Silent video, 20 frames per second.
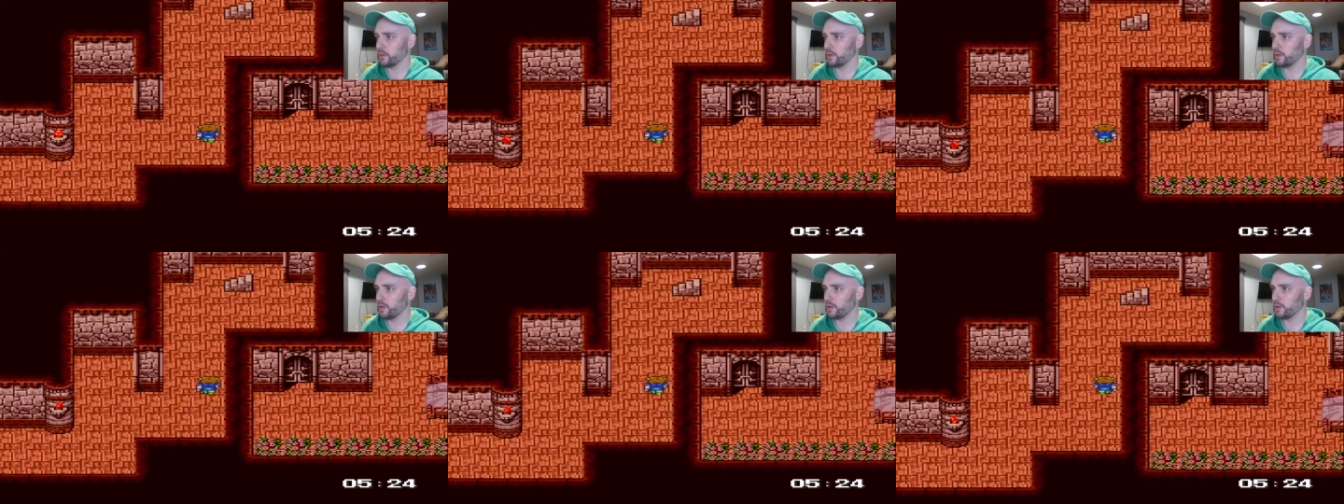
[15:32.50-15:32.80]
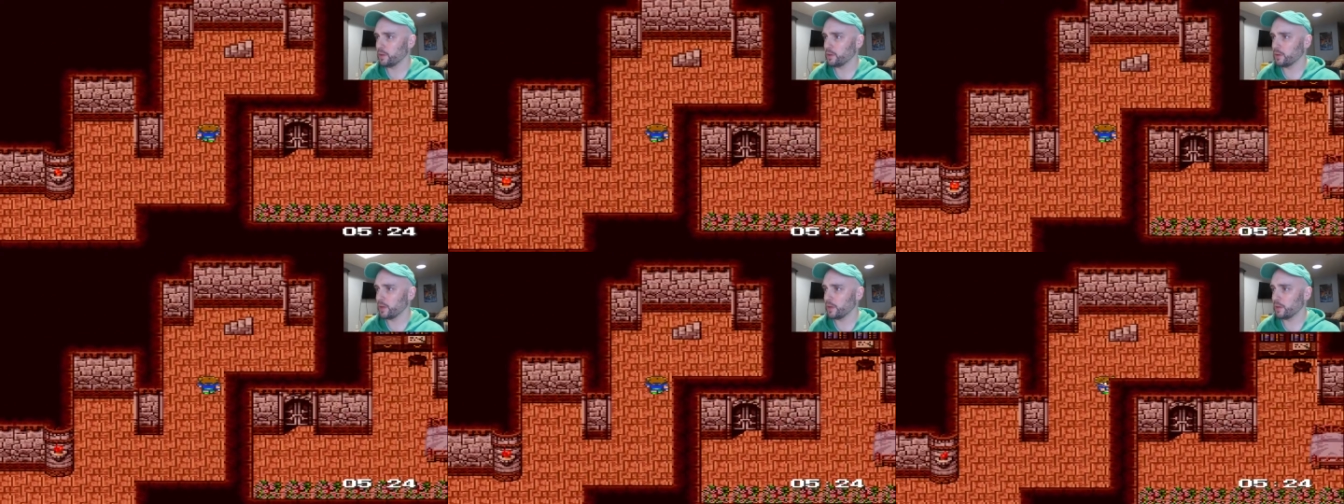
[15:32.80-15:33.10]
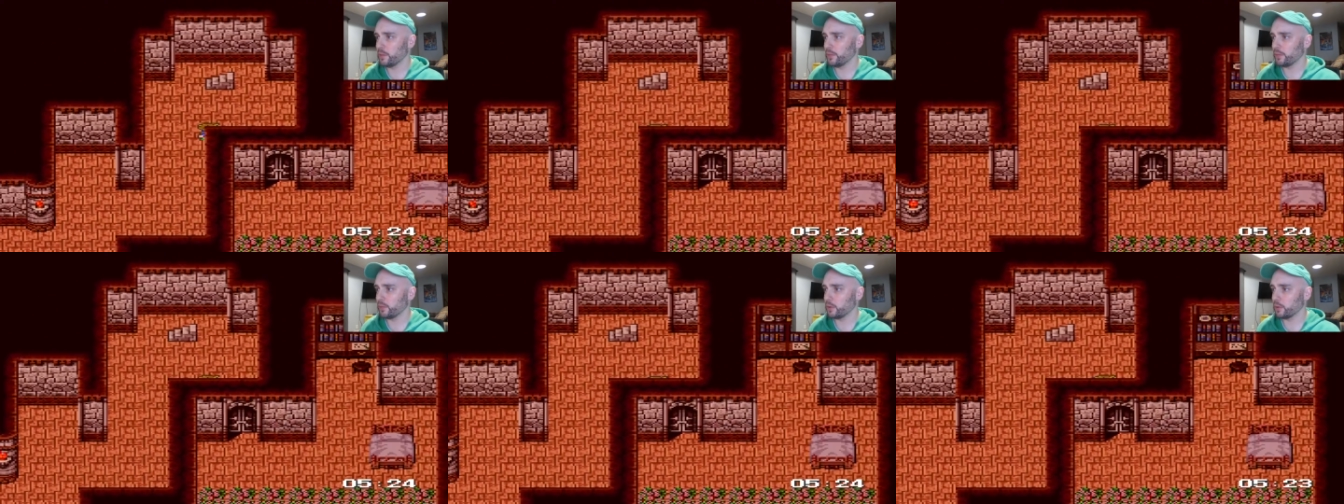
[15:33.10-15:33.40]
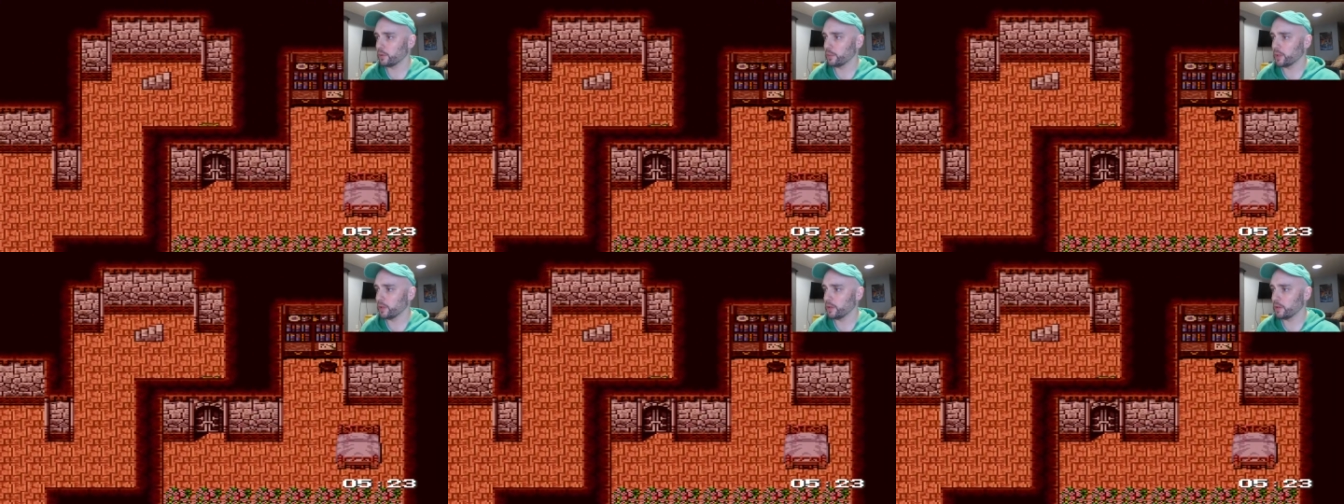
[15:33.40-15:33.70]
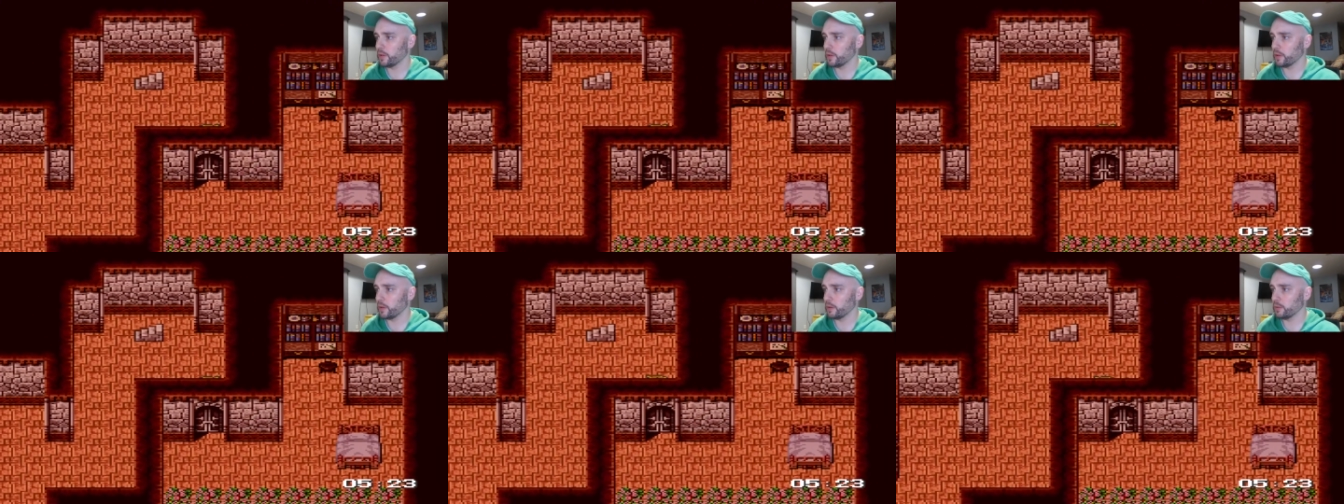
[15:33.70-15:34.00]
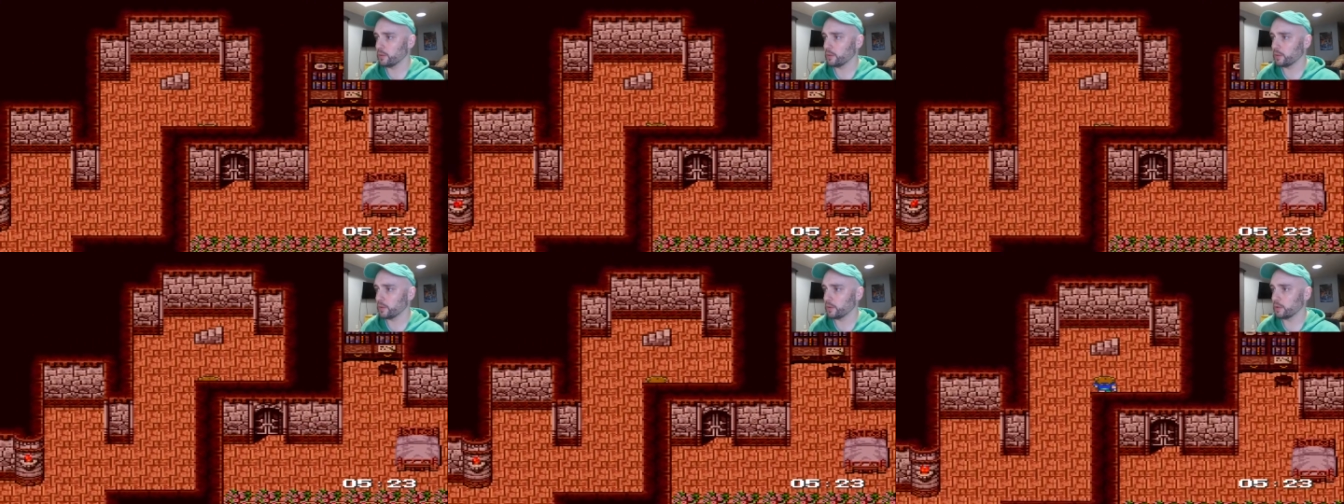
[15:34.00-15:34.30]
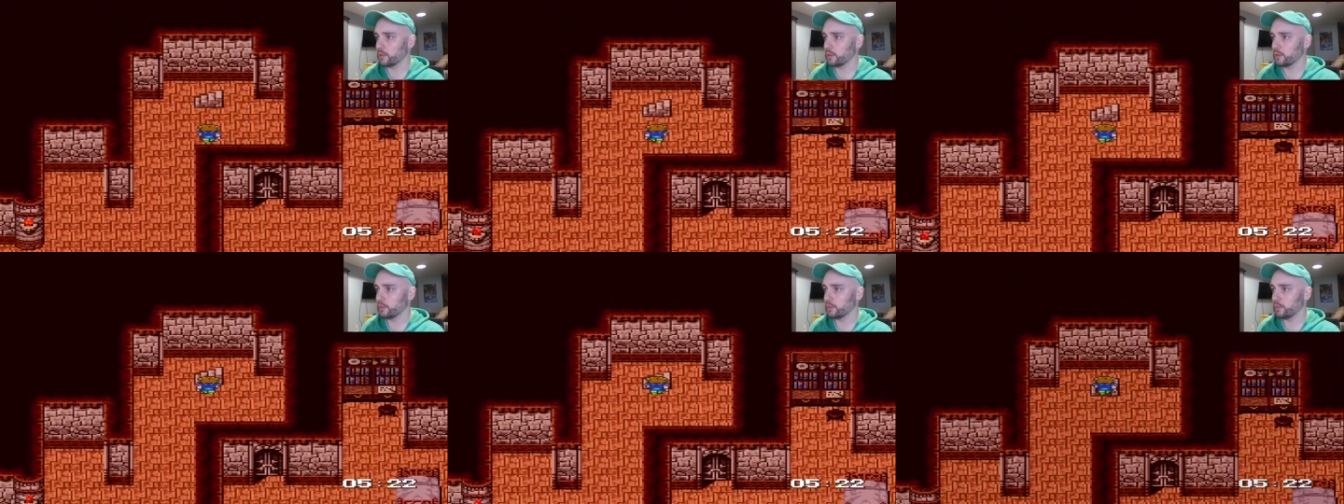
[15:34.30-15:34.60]
Didn't do that before, but he didn't know.
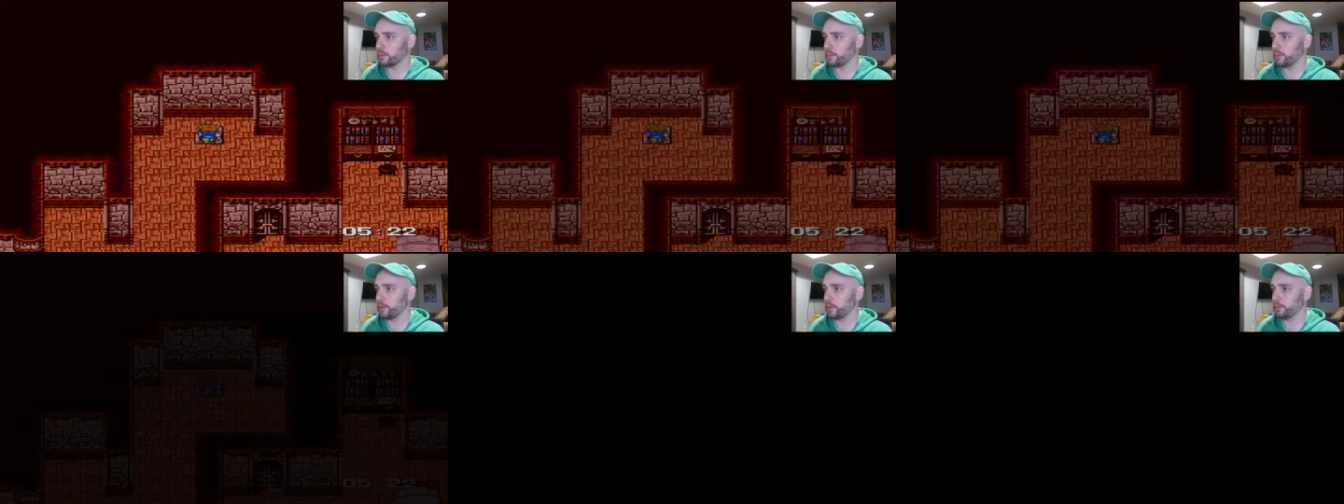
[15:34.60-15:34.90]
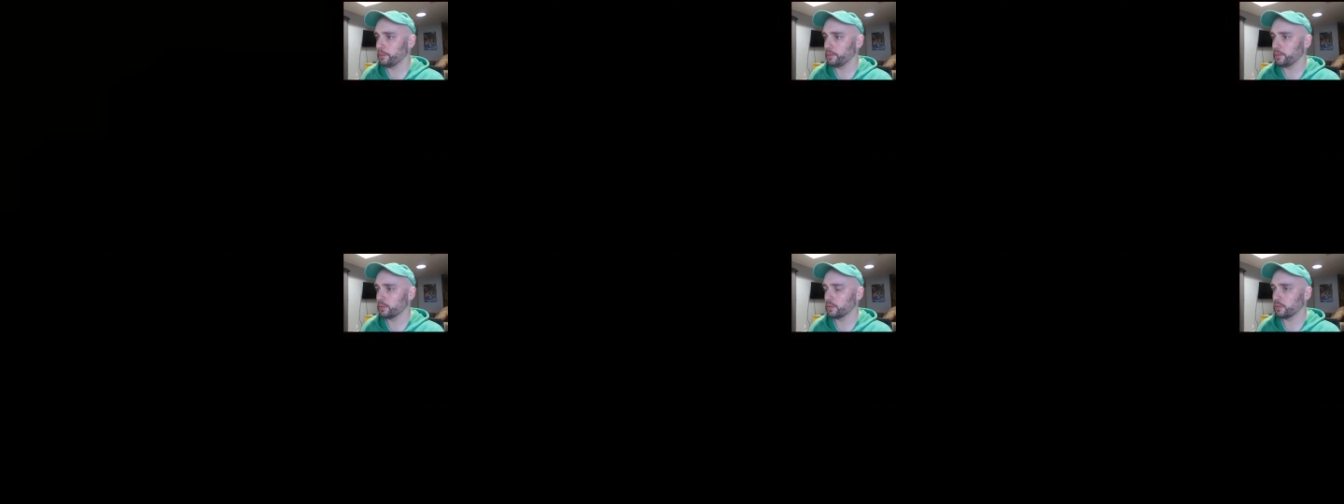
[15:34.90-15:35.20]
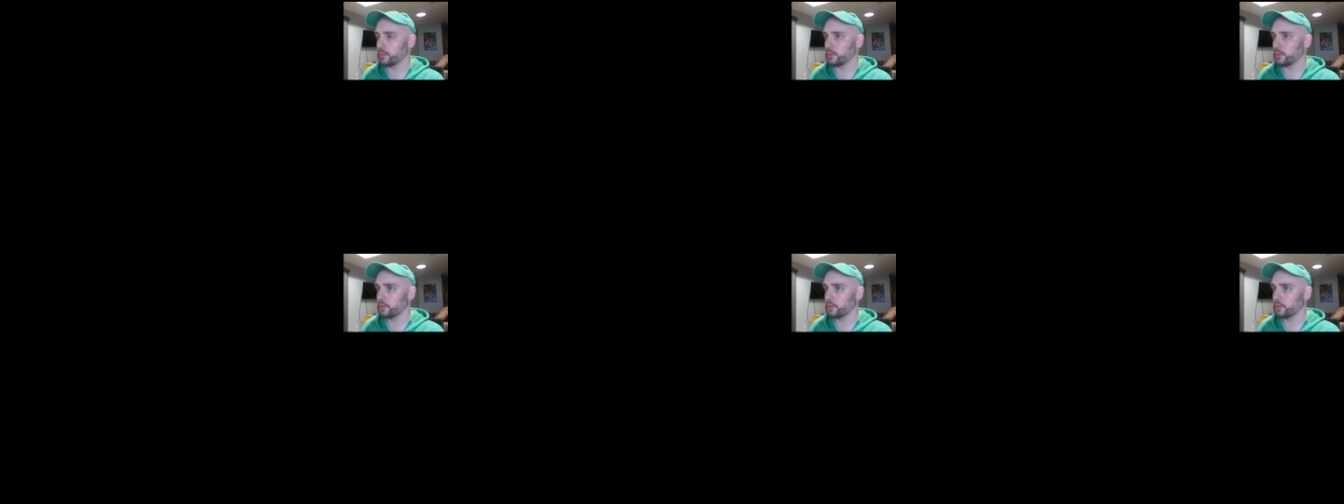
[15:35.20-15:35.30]
Okay. Plump.